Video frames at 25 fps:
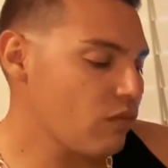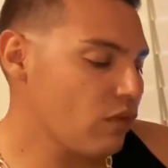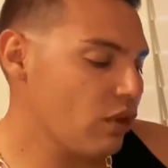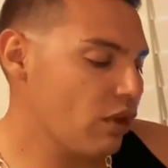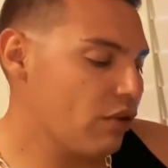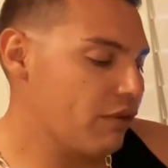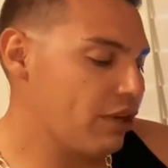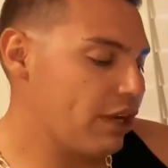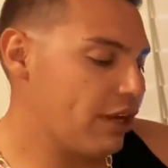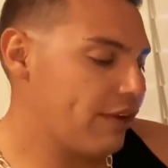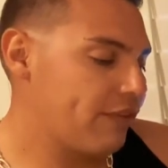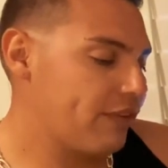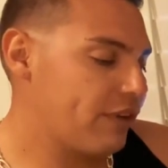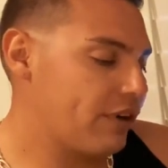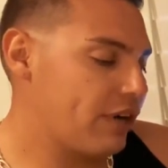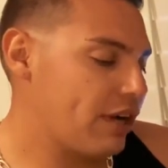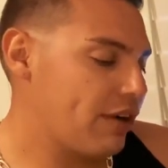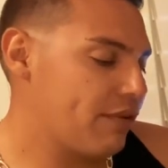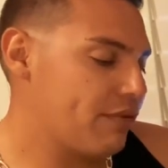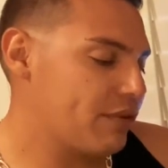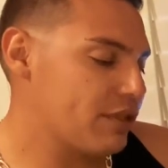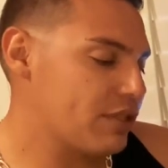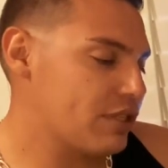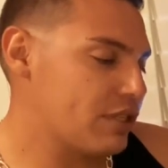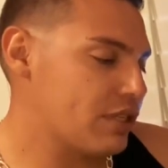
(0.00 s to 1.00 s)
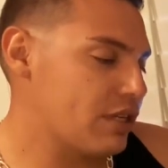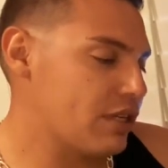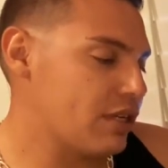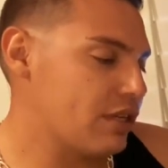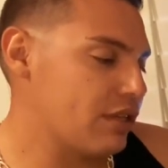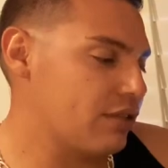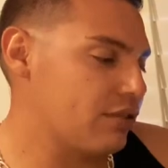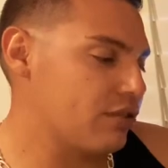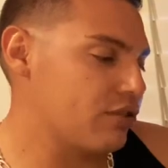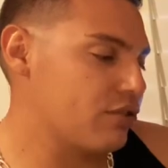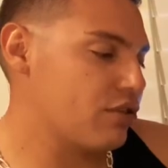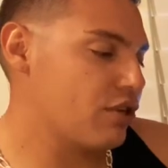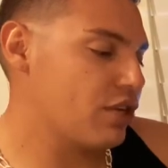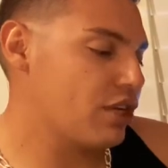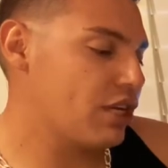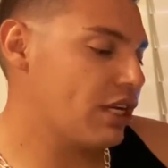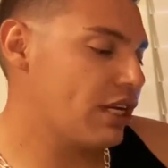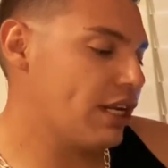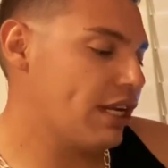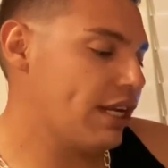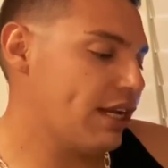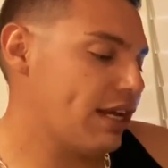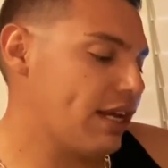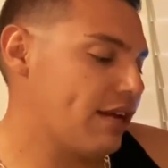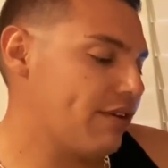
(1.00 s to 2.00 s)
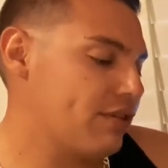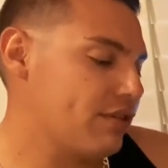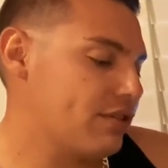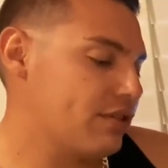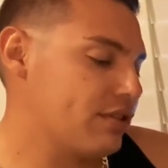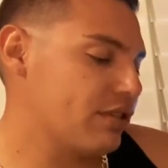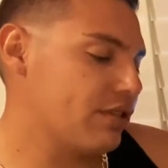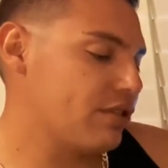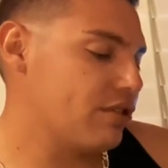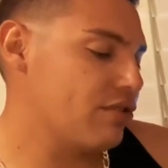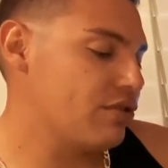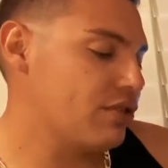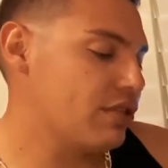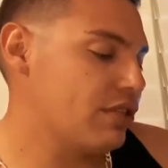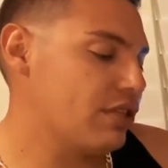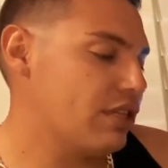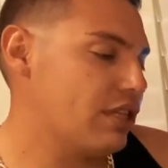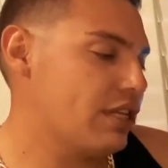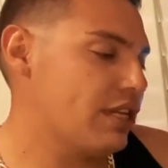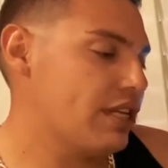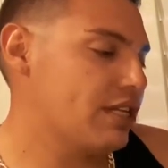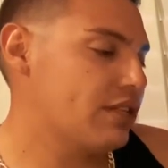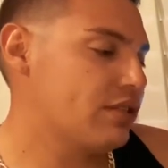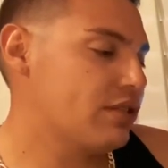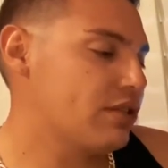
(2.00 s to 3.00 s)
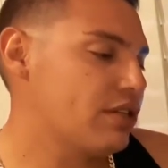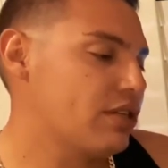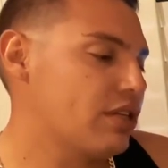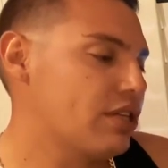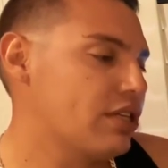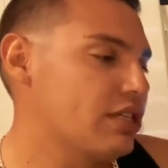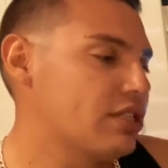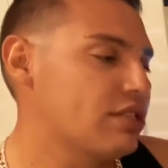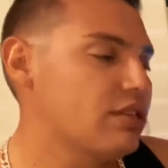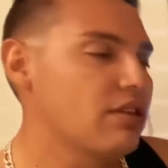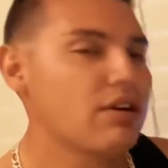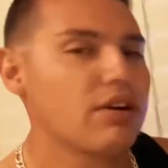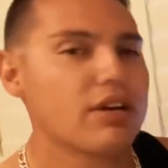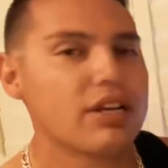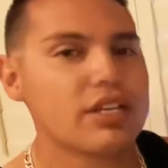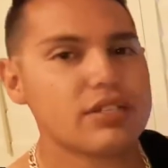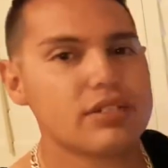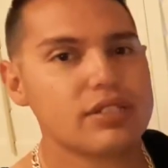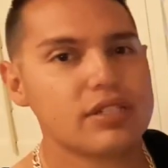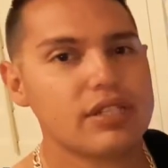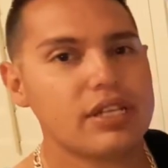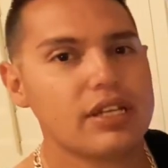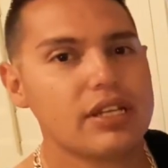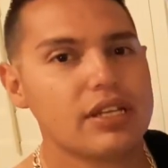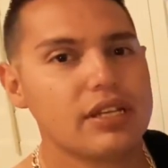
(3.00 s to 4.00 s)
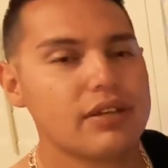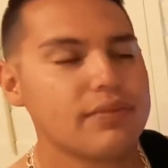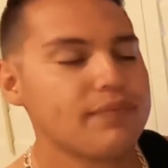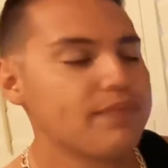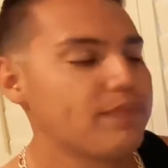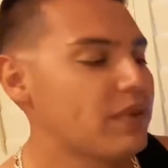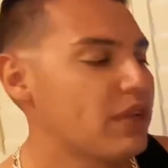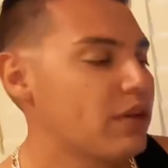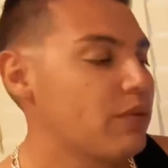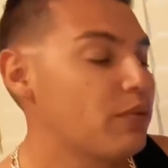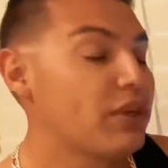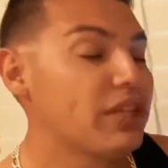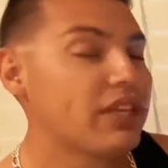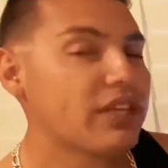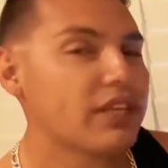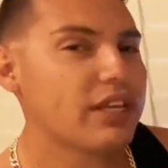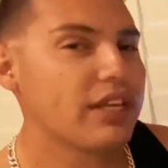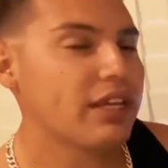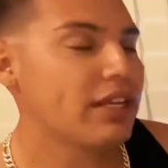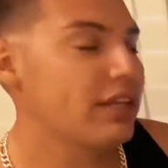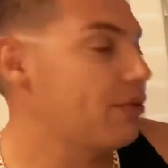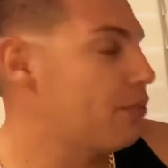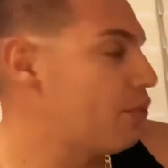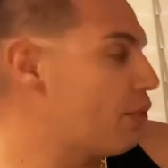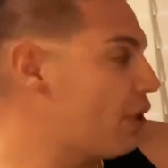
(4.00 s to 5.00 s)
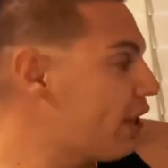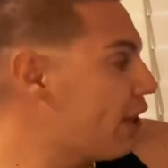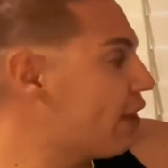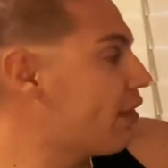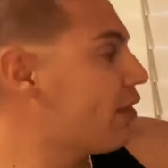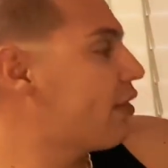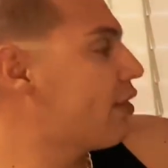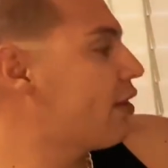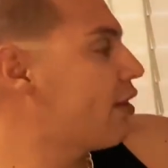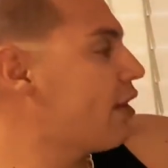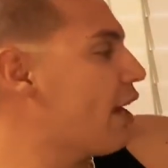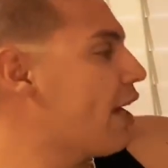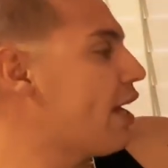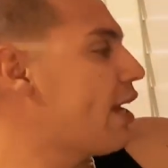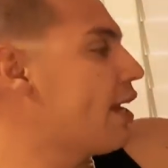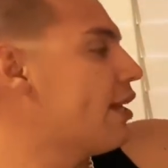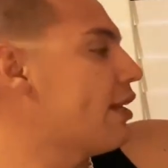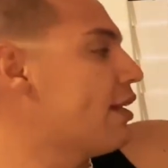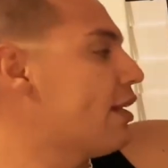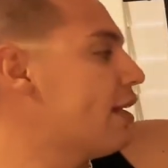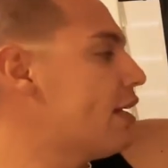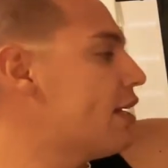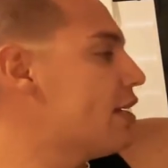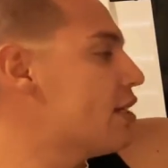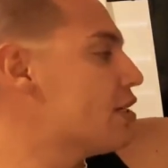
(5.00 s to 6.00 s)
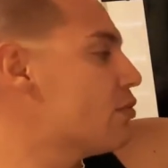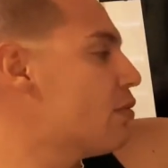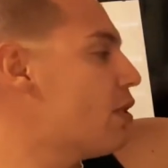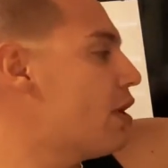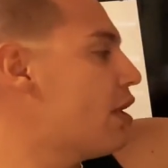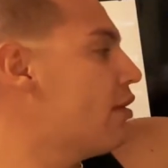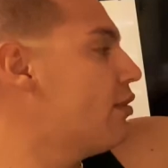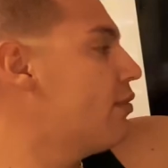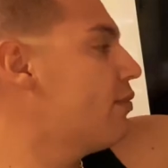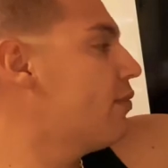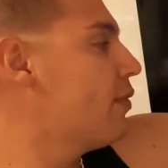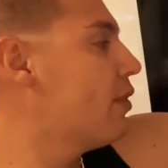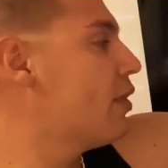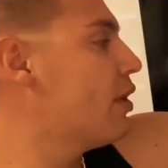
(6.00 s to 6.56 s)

Whenever I was treating it, I was using this as long as with A&D as well.